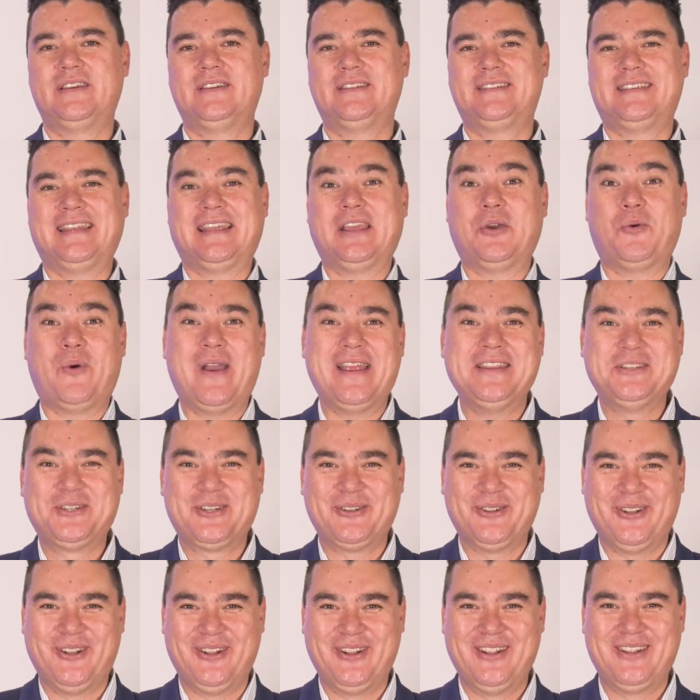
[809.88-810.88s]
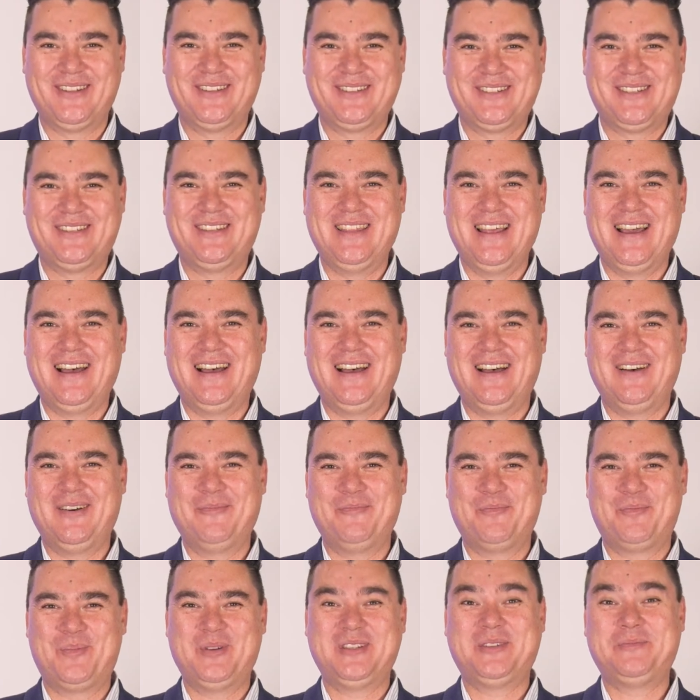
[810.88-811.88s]
sequential
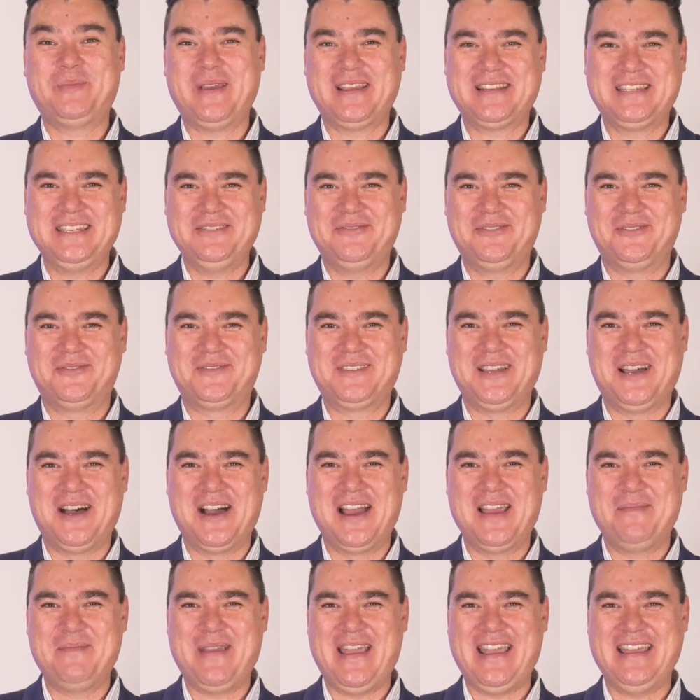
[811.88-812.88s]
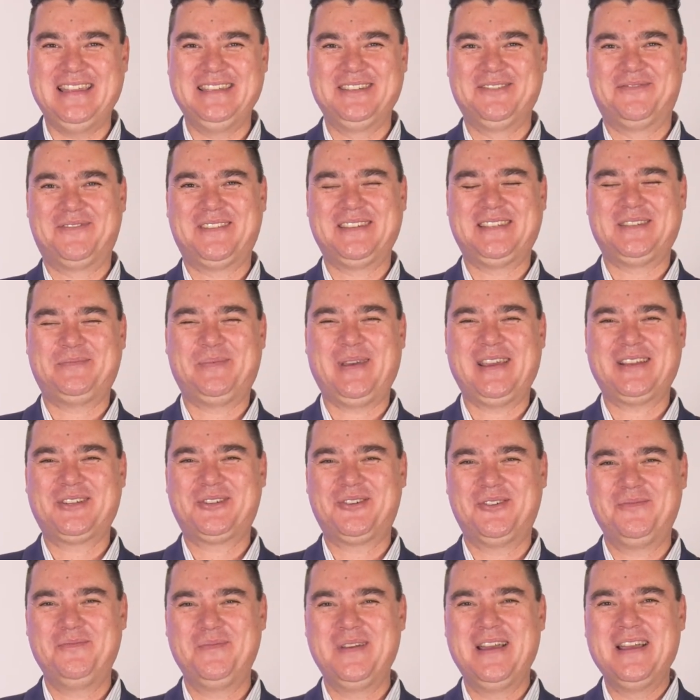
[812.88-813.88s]
perspective of time end of the
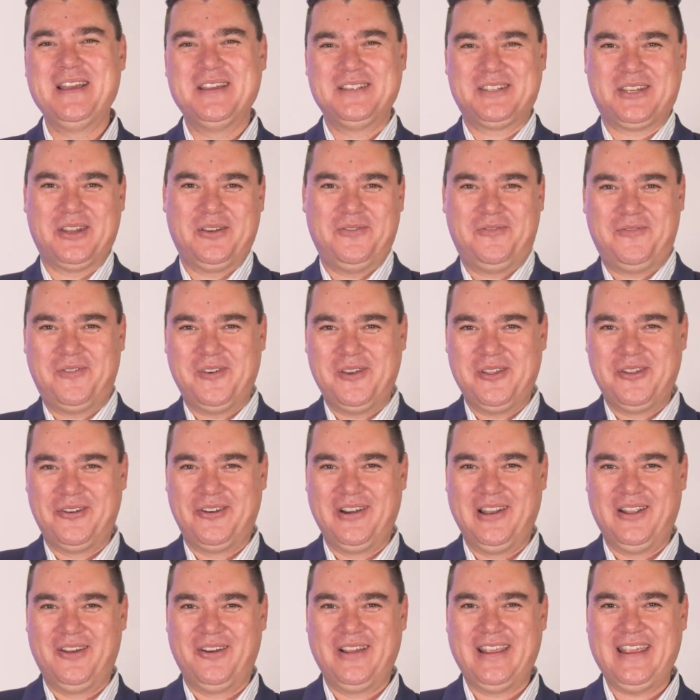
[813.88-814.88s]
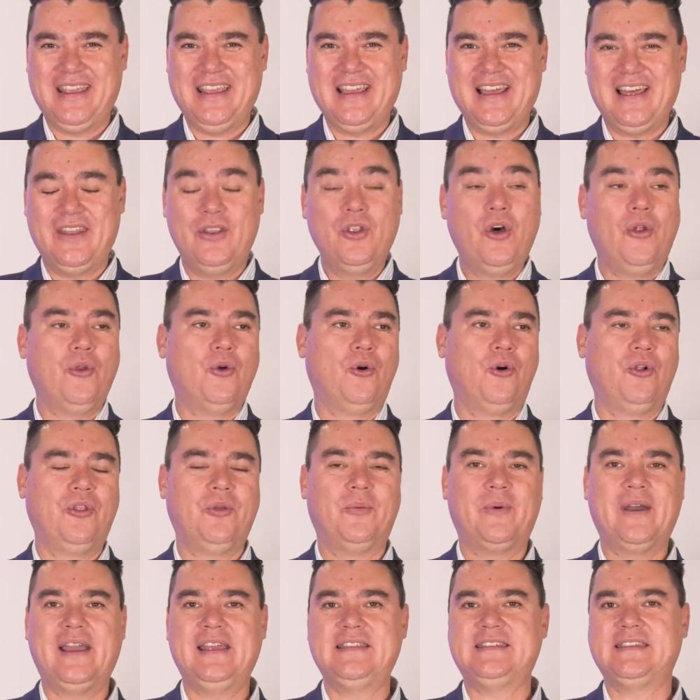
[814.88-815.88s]
spectrum. So further along here, not all
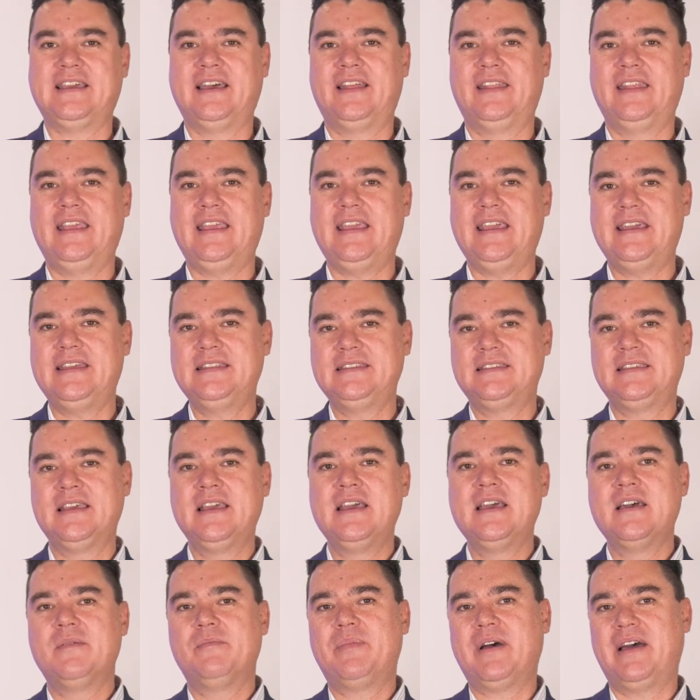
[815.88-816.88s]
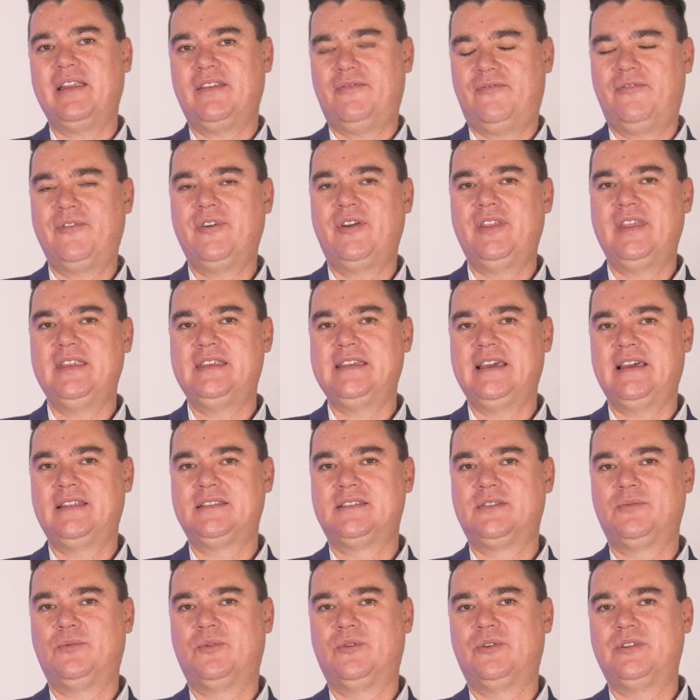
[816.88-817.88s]
the way down the end, but further down
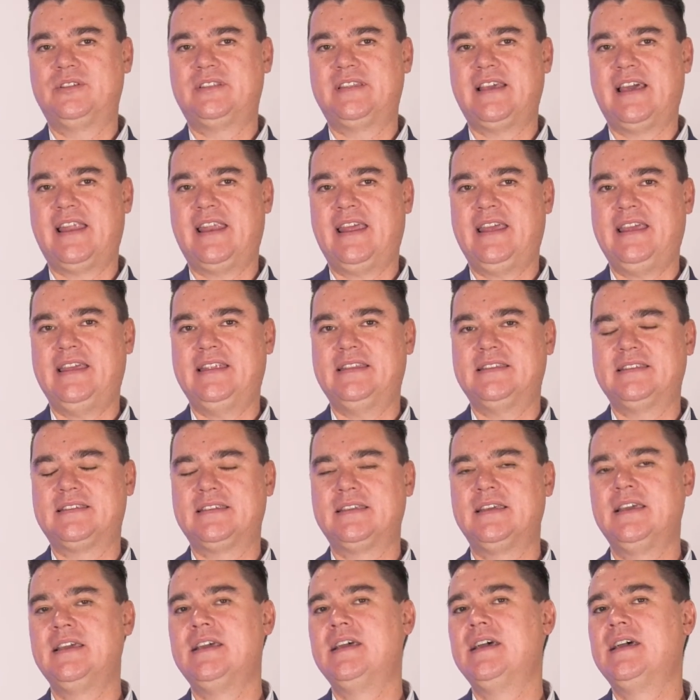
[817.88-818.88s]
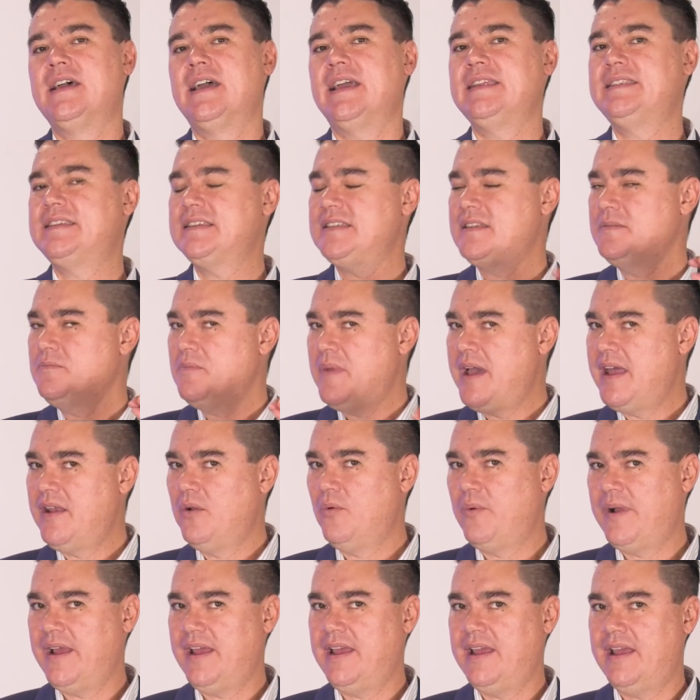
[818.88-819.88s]
towards that end. It doesn't matter
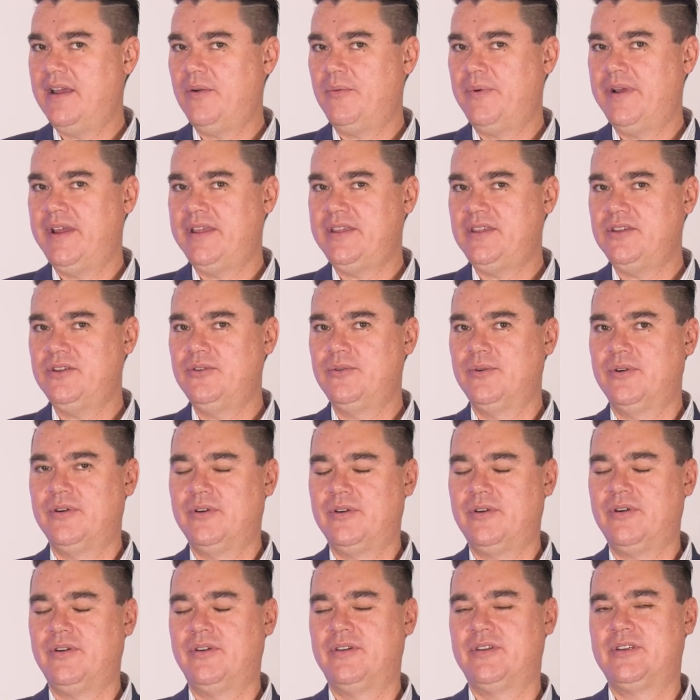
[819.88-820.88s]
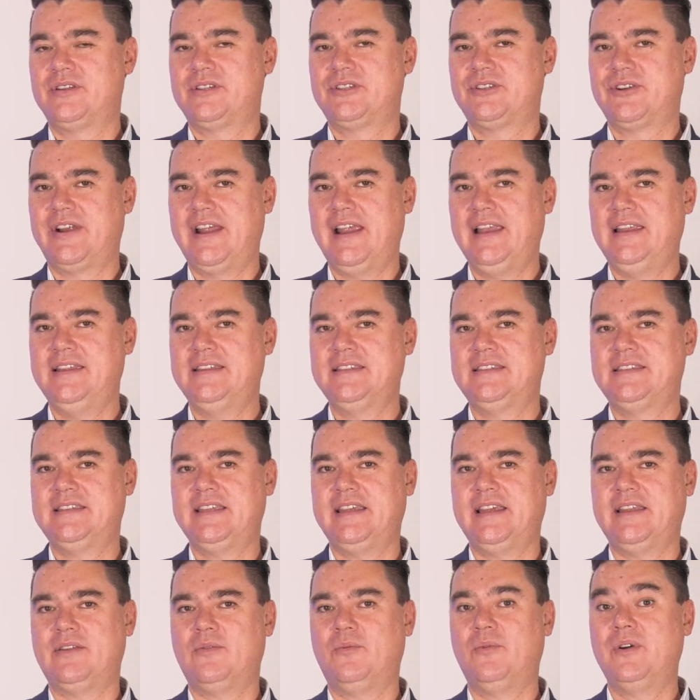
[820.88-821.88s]
where you or Australians
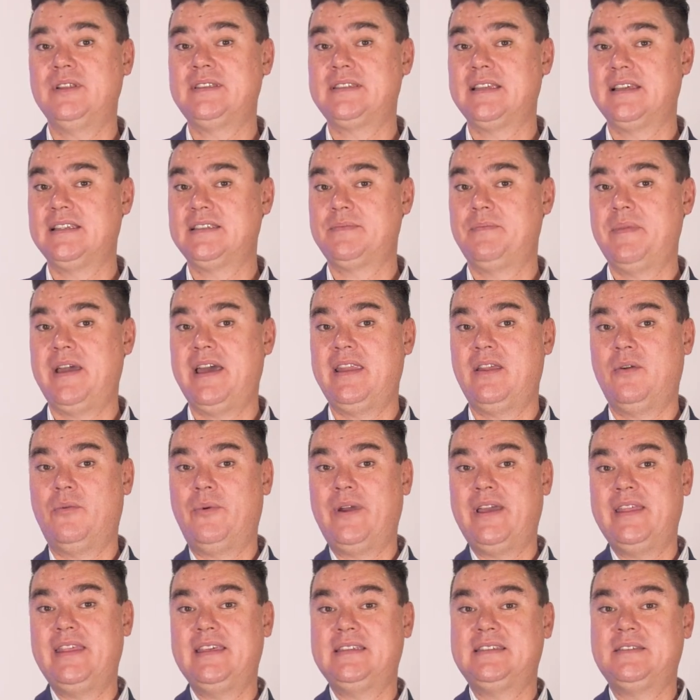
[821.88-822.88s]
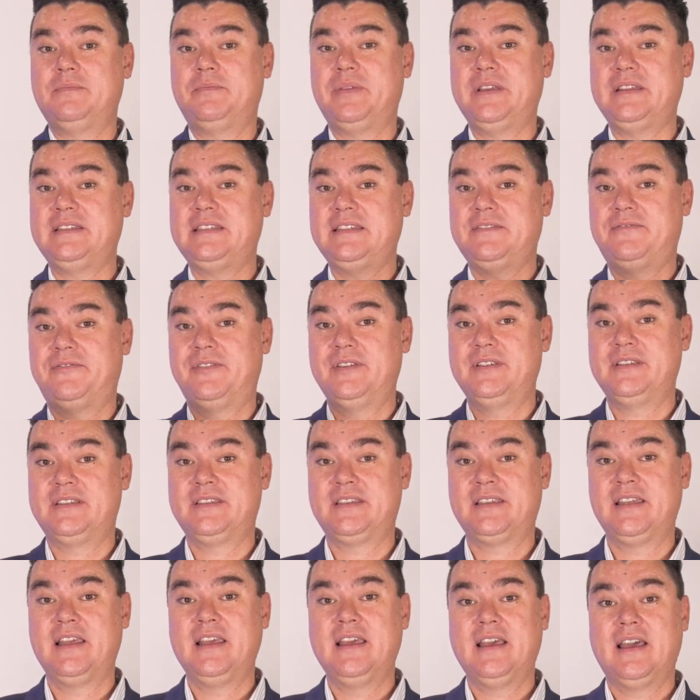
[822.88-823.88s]
sit. What does matter, where there's a big
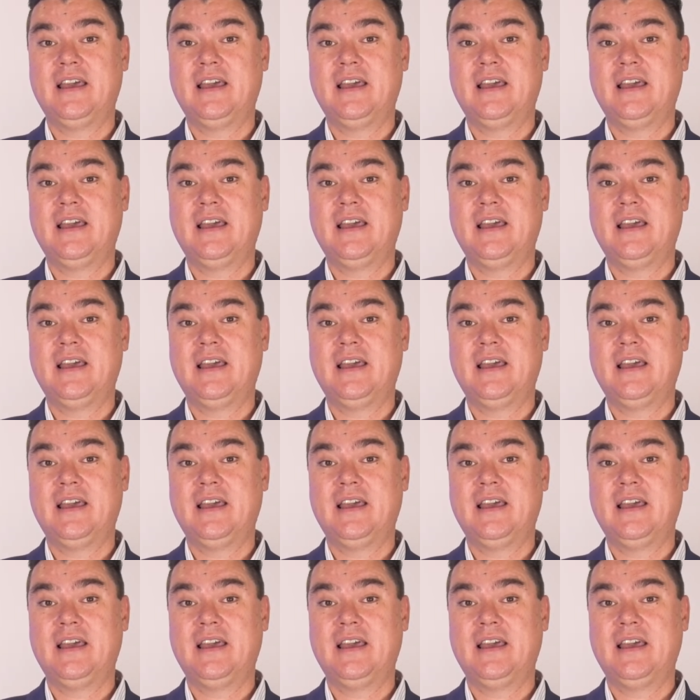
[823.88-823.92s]
difference